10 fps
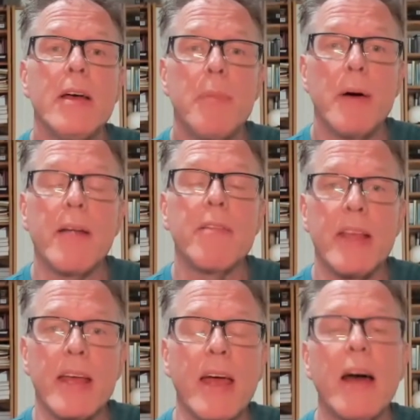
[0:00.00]
But
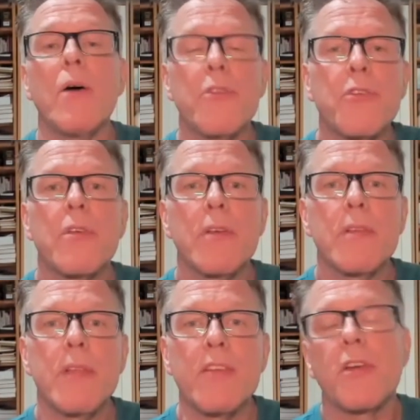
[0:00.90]
everything else,
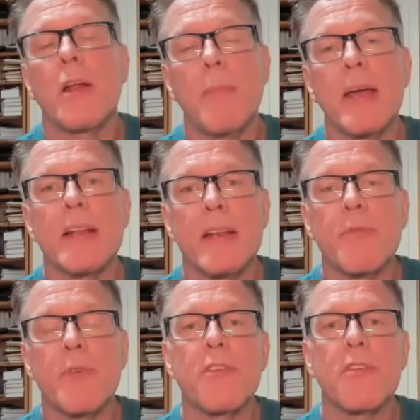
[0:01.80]
that's going to make a
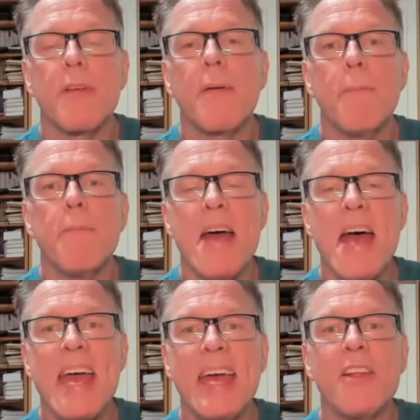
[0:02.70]
difference
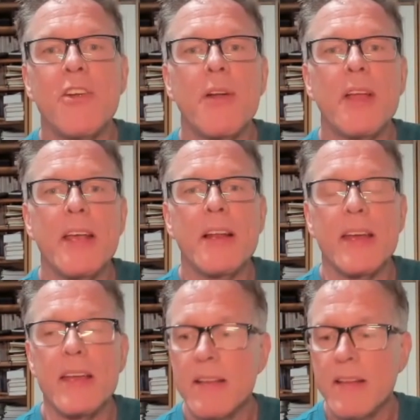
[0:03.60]
in your
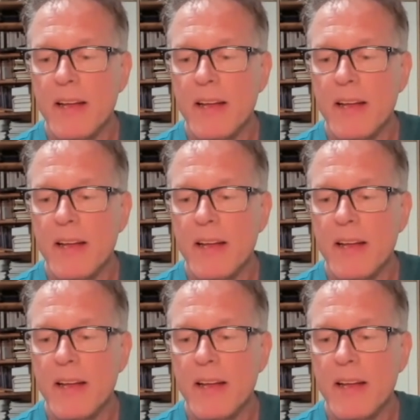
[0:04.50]
healing.